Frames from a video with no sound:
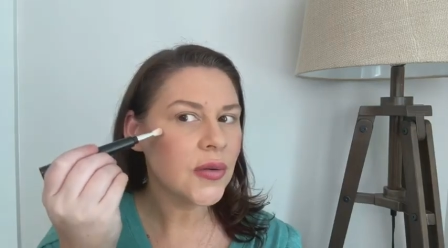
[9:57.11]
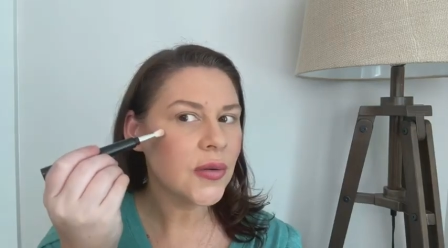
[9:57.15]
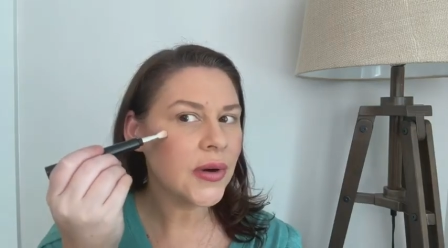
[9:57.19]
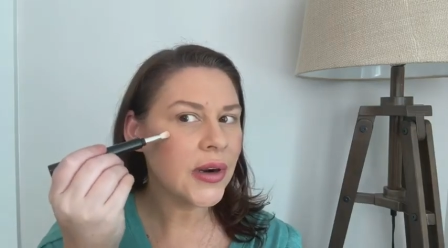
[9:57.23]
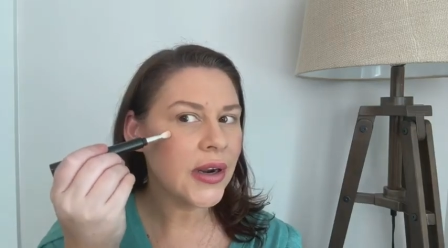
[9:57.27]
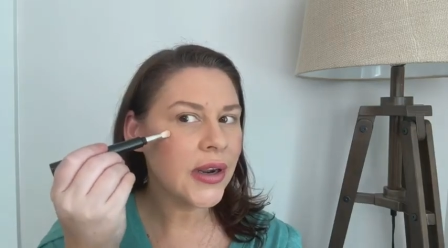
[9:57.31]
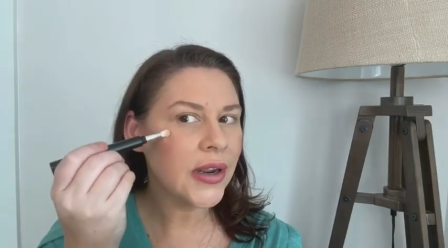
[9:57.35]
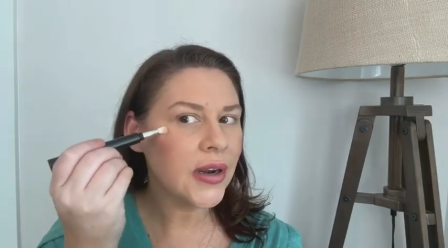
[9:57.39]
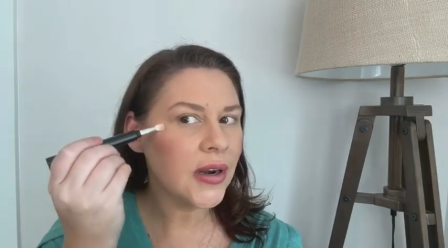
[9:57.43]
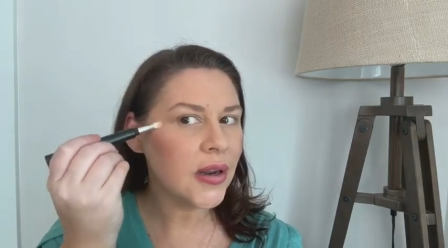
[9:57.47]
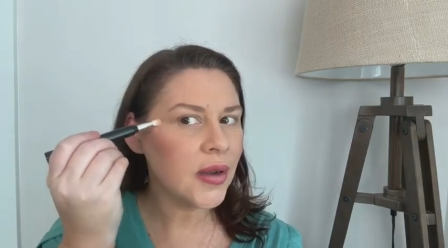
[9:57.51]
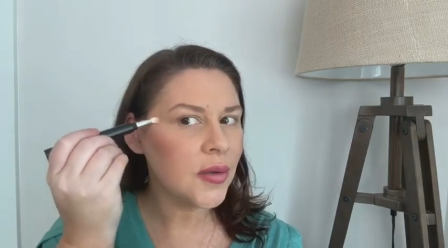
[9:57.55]

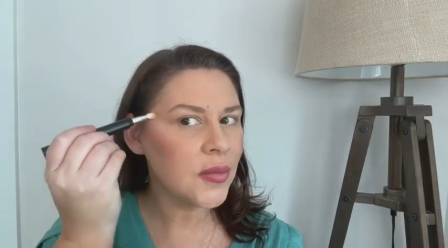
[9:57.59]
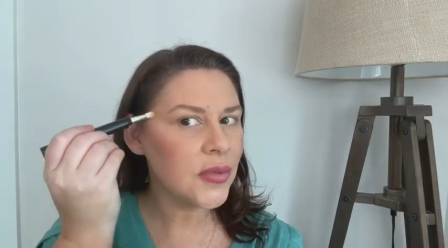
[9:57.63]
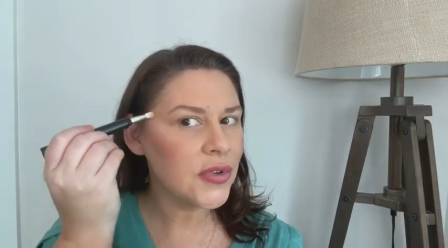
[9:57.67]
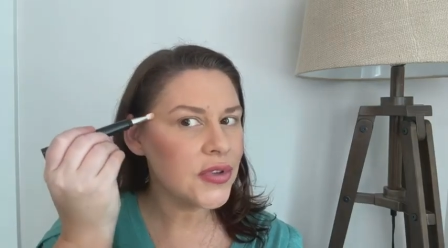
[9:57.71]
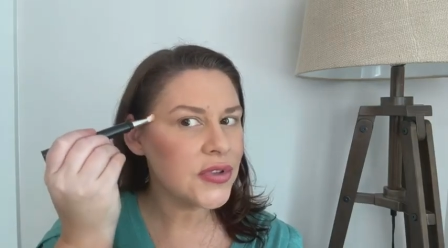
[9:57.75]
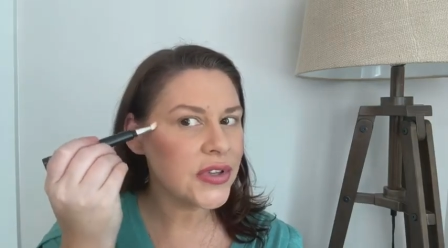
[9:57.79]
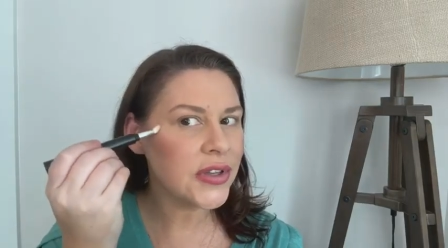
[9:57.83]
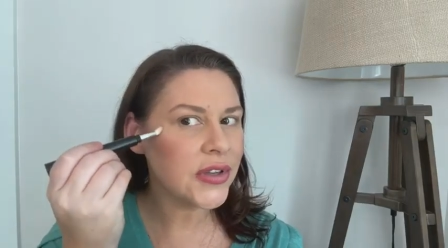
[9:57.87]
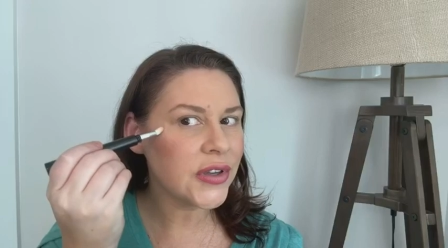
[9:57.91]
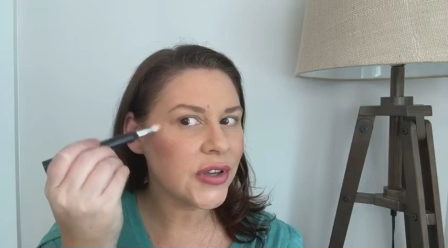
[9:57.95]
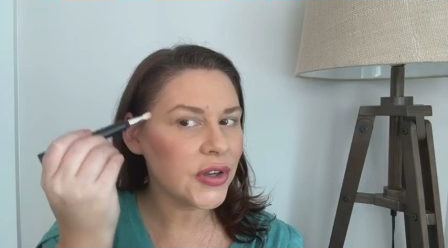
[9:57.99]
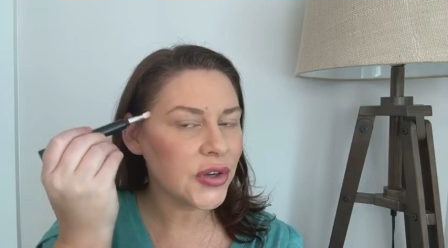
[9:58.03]
right, I'm
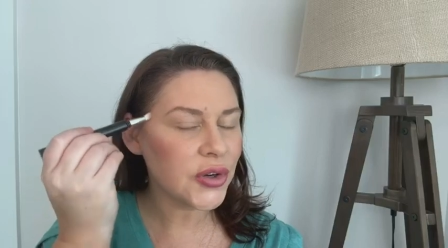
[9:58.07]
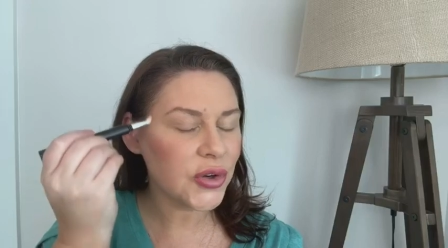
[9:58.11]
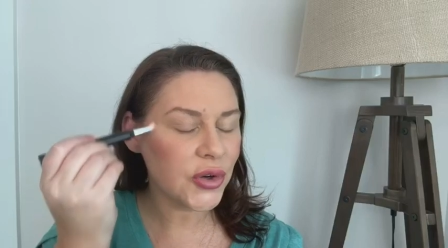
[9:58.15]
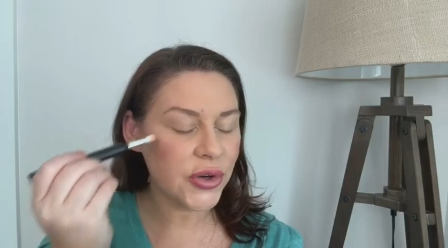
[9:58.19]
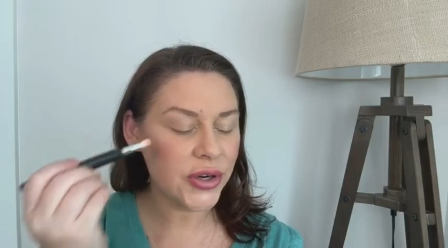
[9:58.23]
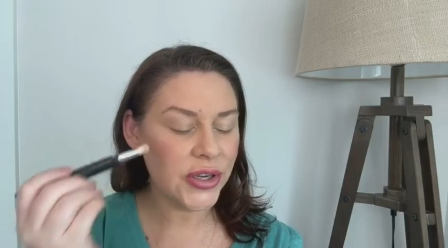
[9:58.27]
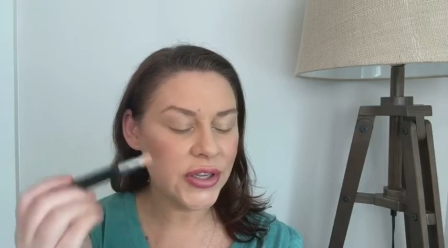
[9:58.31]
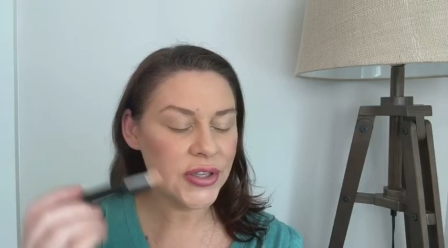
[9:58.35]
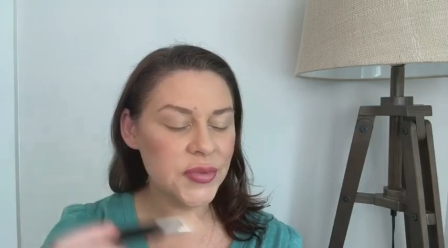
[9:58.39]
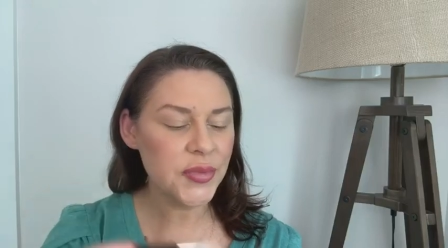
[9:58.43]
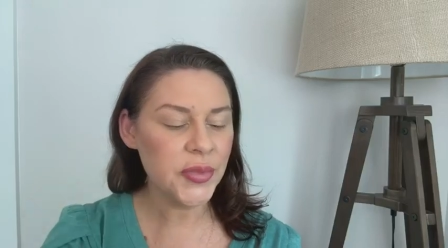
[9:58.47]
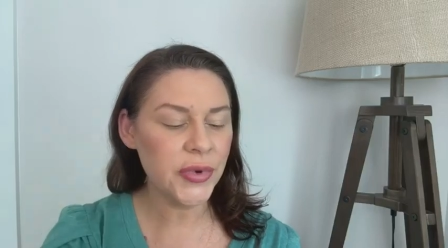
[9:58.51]
using a
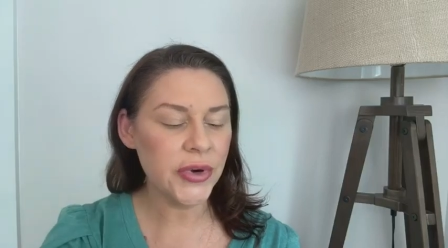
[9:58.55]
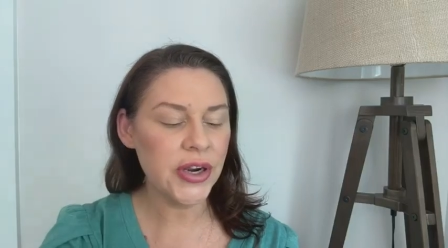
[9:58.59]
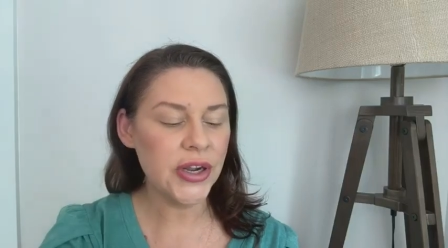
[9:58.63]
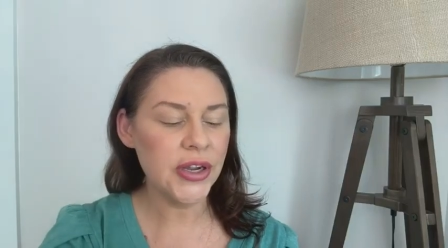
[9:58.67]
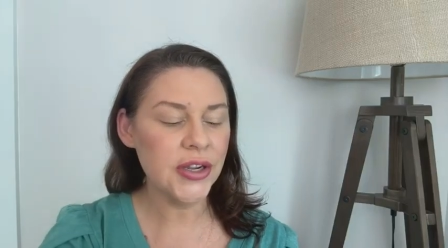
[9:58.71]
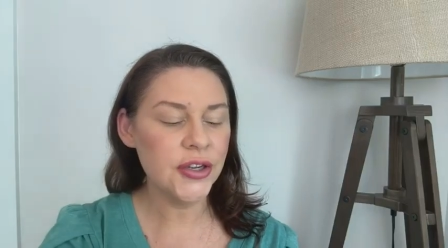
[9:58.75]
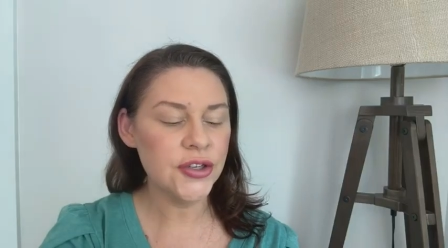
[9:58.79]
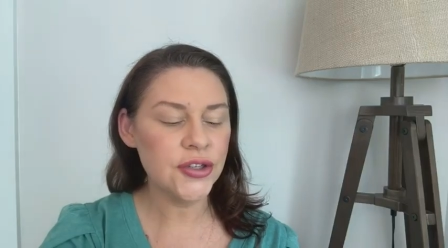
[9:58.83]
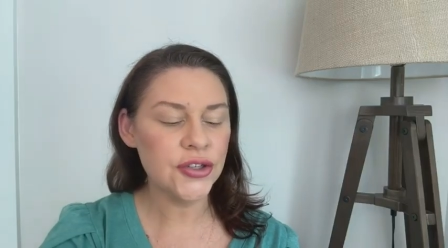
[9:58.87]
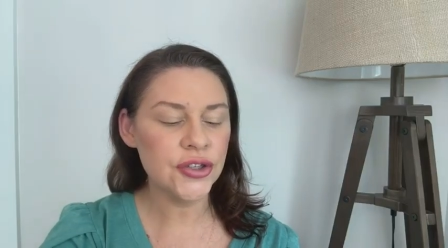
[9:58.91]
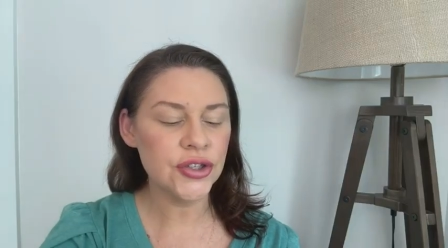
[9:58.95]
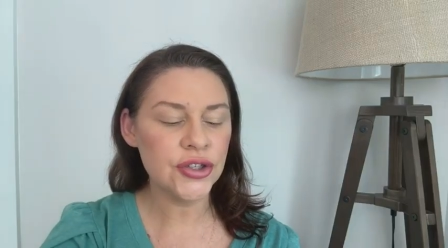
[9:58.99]
crease
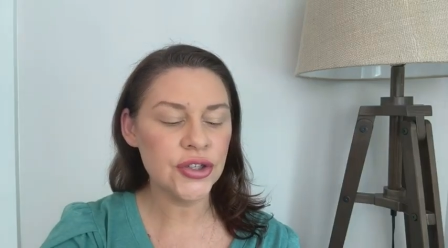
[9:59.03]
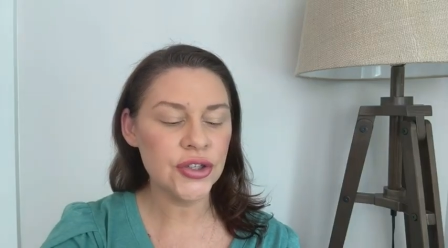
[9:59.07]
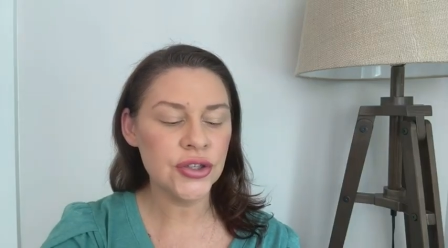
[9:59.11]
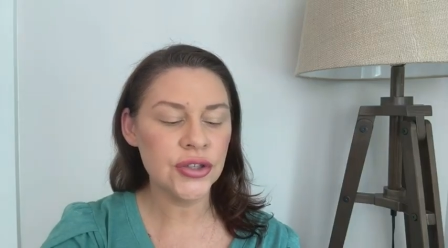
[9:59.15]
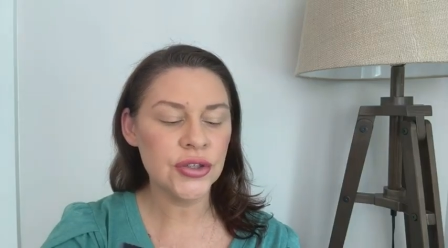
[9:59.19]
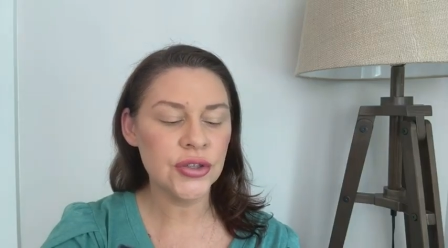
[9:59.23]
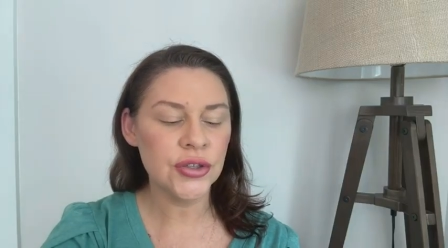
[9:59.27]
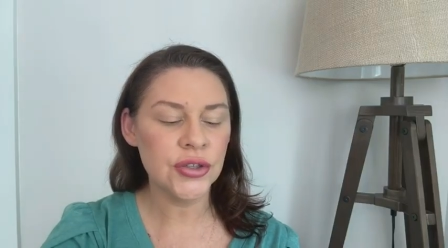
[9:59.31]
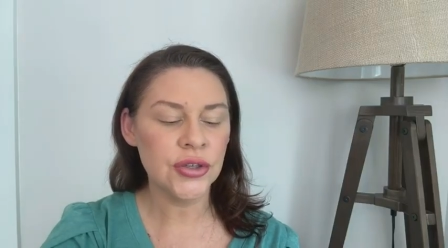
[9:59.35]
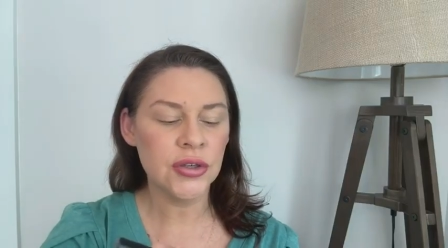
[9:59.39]
brush,